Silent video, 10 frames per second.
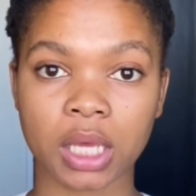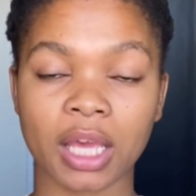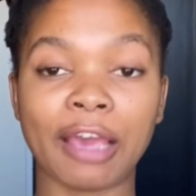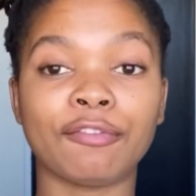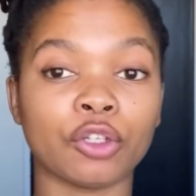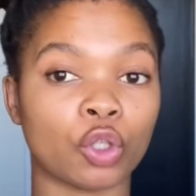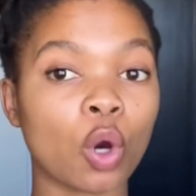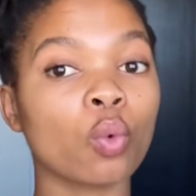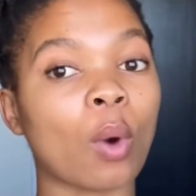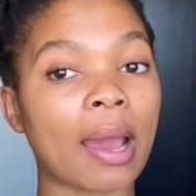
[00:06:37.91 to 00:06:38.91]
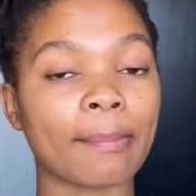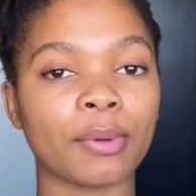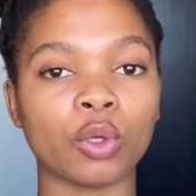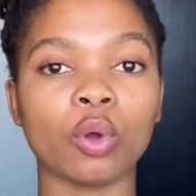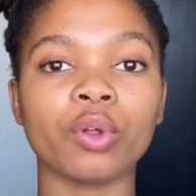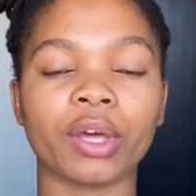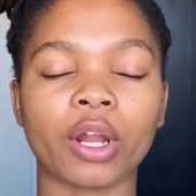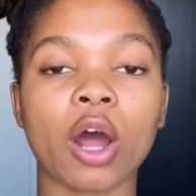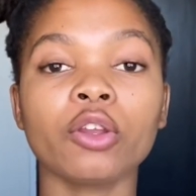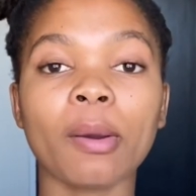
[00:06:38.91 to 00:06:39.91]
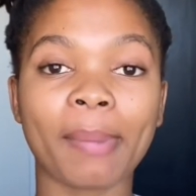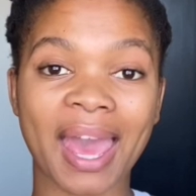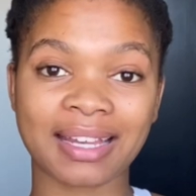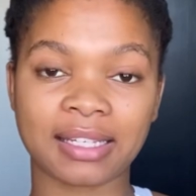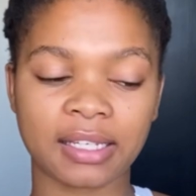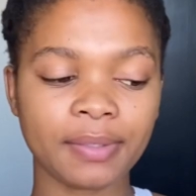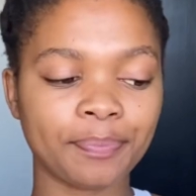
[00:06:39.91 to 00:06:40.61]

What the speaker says: if you don't wipe, you know that on your panty,